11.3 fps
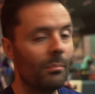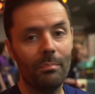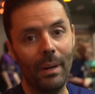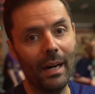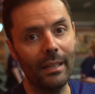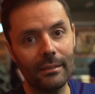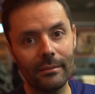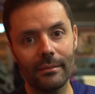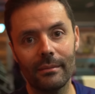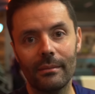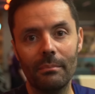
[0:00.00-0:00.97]
but
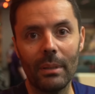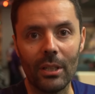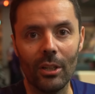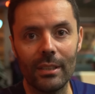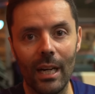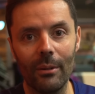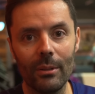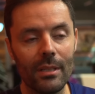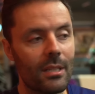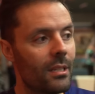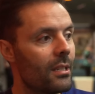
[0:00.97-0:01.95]
because I
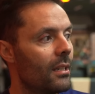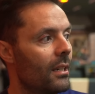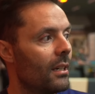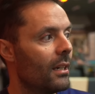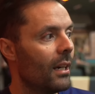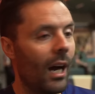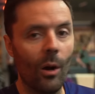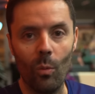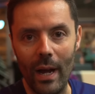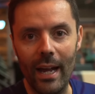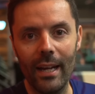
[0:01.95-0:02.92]
was
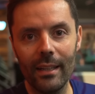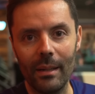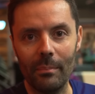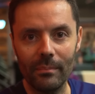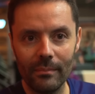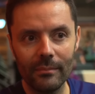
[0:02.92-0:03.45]
aware and